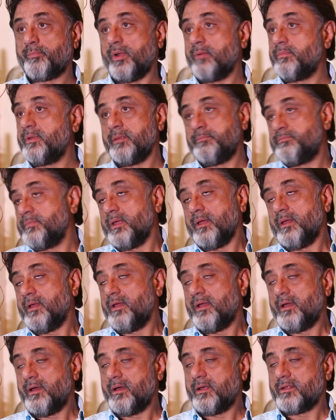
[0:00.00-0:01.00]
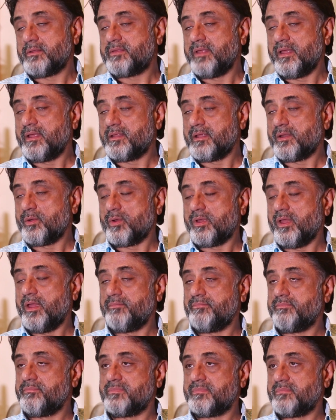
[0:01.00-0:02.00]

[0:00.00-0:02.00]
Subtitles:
probably think that, okay,